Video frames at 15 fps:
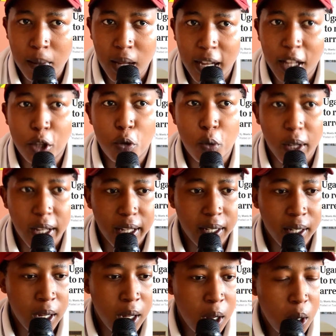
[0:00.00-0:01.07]
head to head
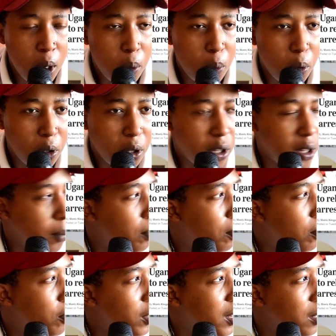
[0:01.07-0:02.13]
with
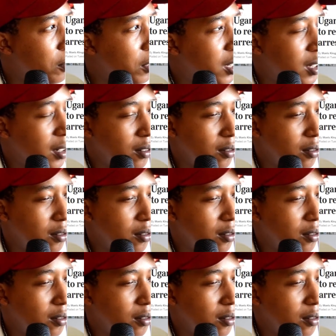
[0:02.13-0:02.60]
the